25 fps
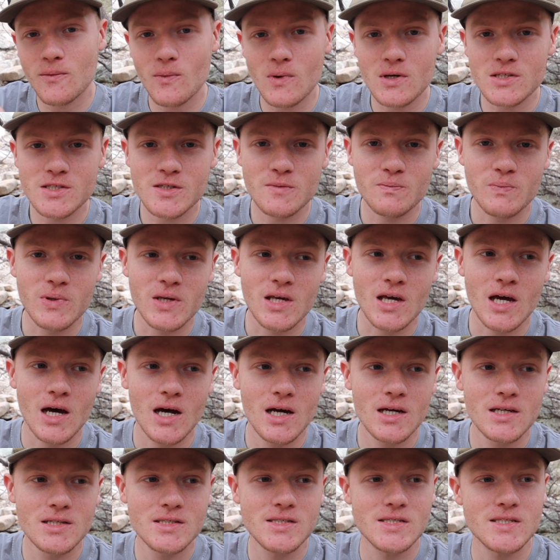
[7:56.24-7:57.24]
wasn't
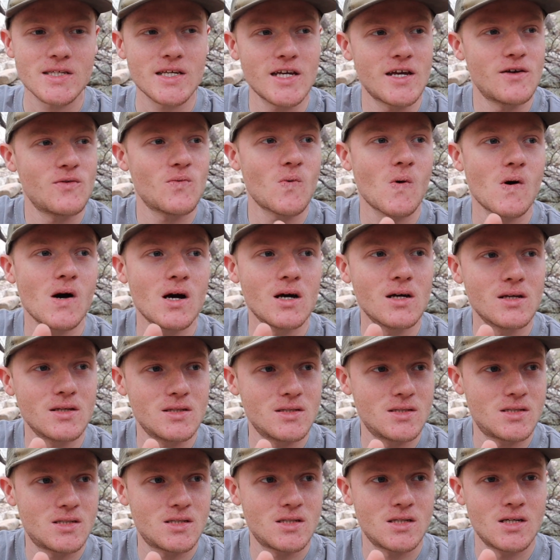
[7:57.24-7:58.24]
because it
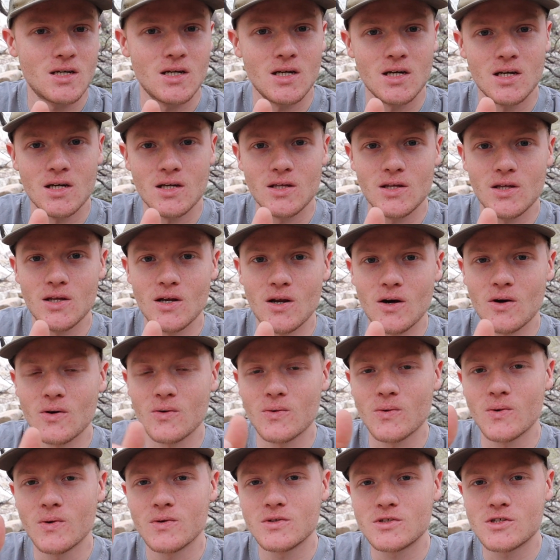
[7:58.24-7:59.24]
was,
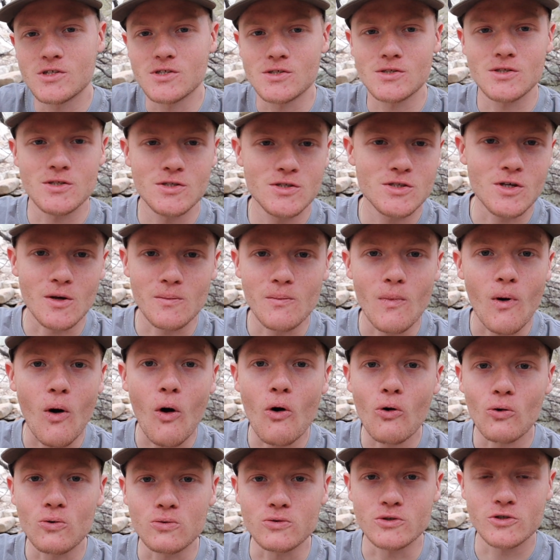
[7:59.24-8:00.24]
just some
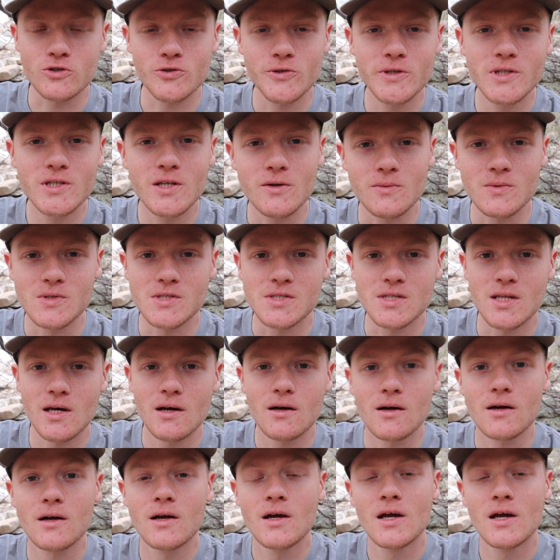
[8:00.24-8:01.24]
old tree that was
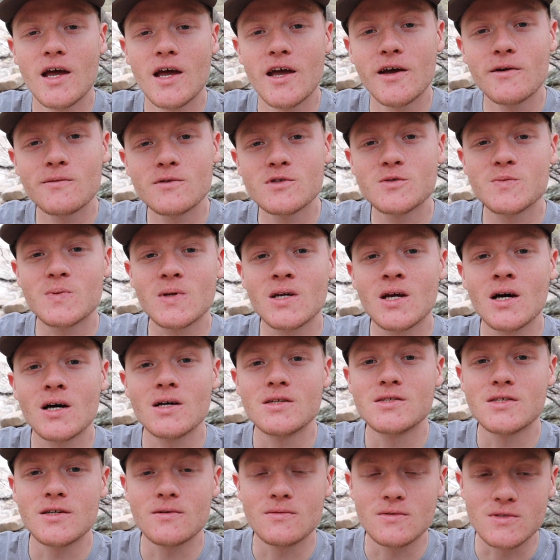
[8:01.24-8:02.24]
there. It was
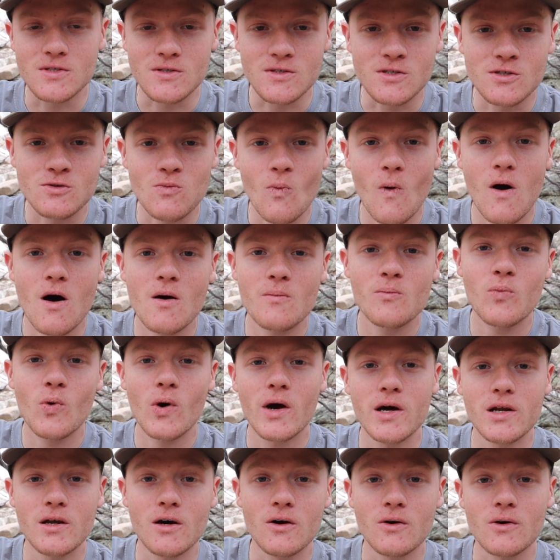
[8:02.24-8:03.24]
because it was a swamp
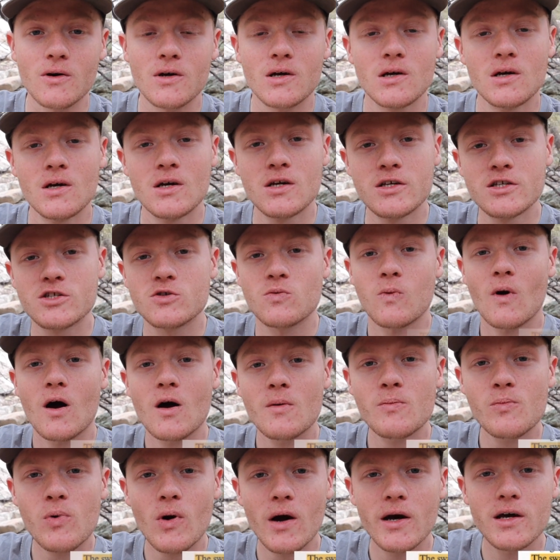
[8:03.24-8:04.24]
white oak.
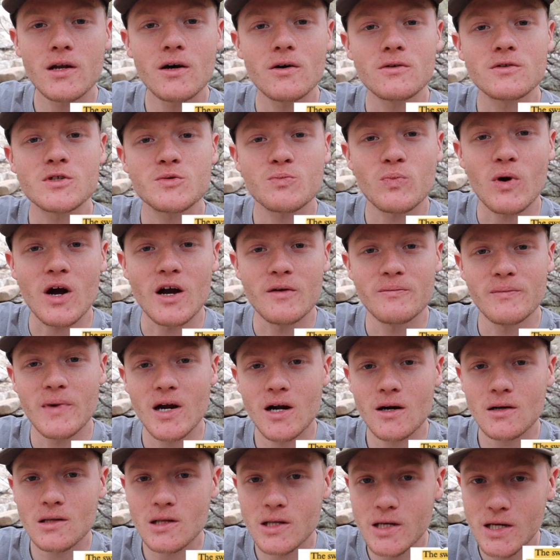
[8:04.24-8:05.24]
Swamp white oaks
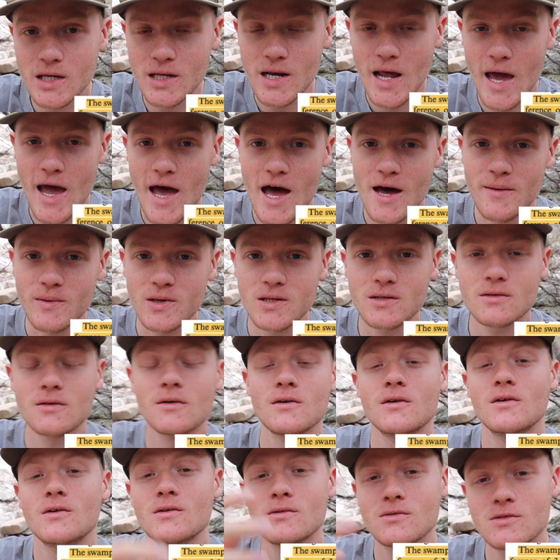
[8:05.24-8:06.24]
primarily inhabit
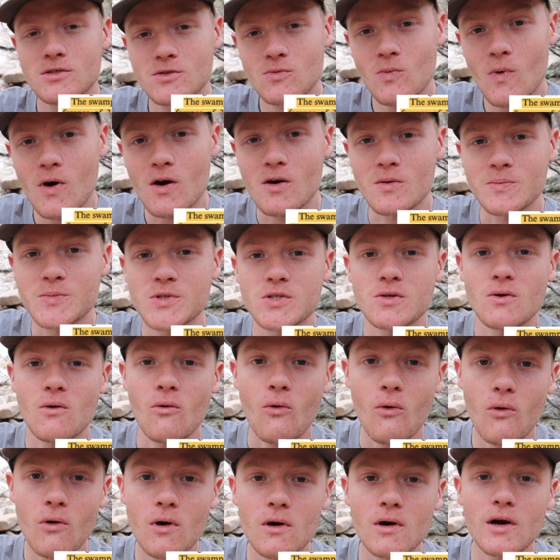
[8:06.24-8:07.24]
swamps
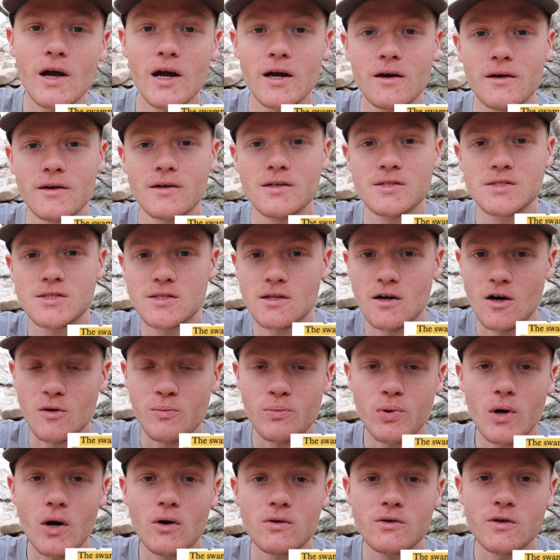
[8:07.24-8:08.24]
or areas that are
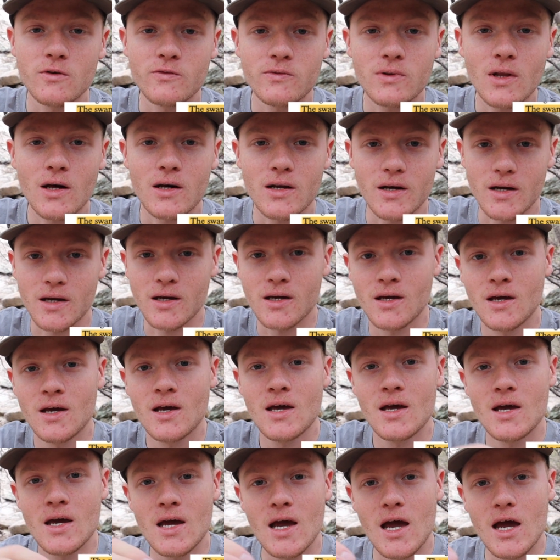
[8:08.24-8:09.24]
prone to flooding.
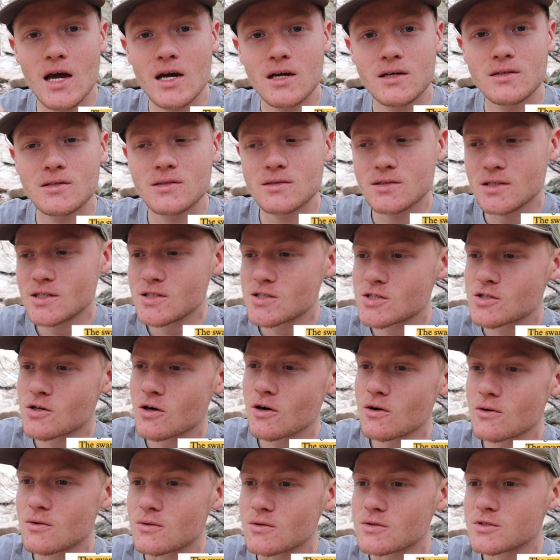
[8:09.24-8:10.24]
And these
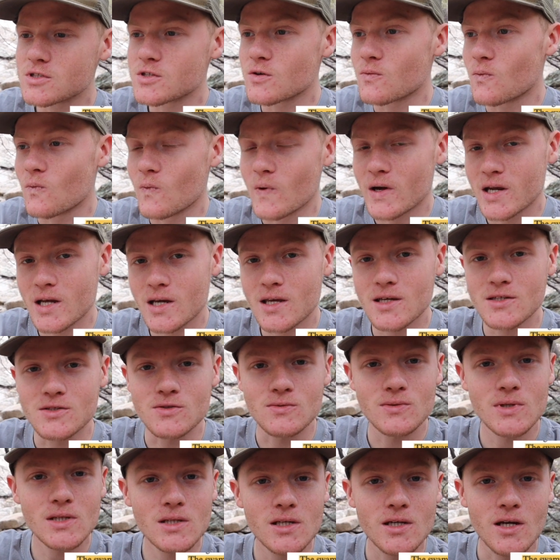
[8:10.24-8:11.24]
turtles, when it gets
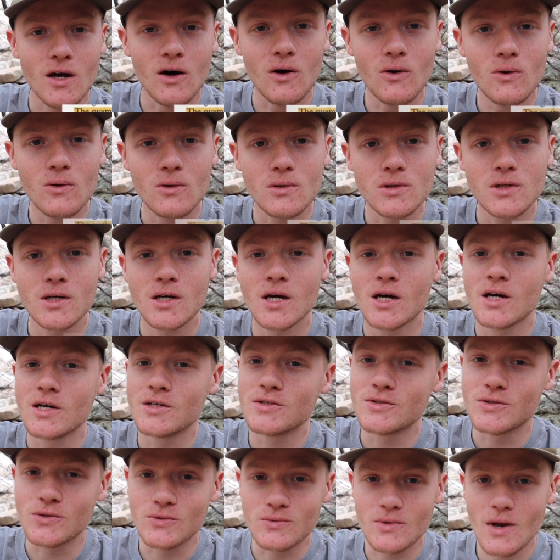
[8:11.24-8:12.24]
really cold,
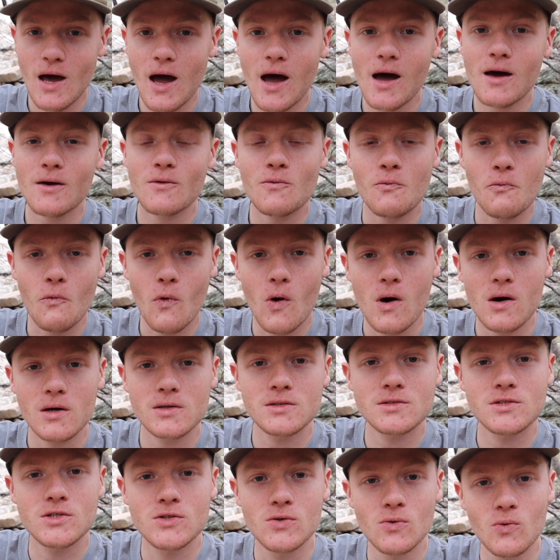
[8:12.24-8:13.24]
do not want
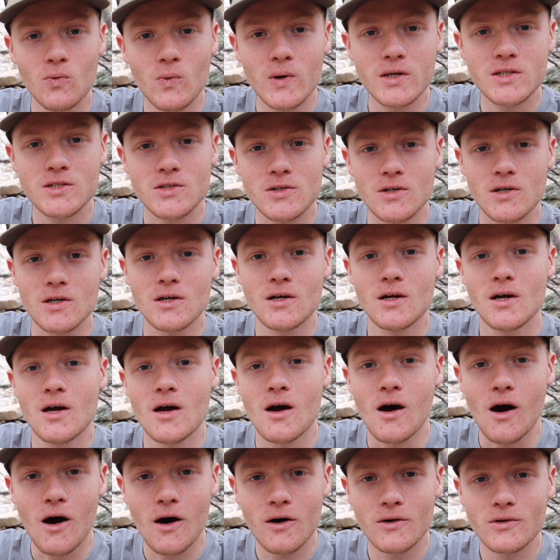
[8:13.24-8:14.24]
to winter
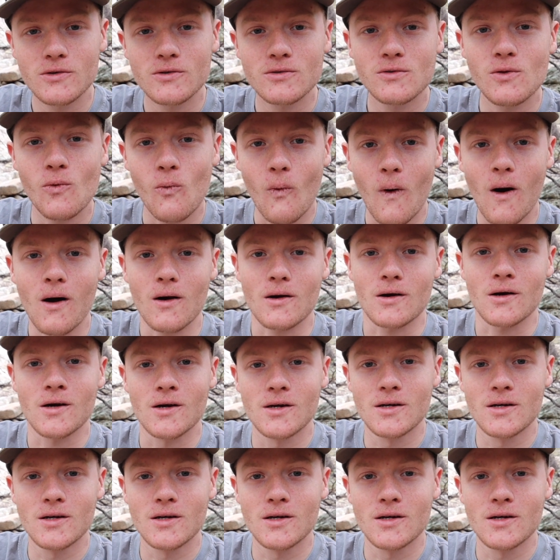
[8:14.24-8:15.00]
under the water.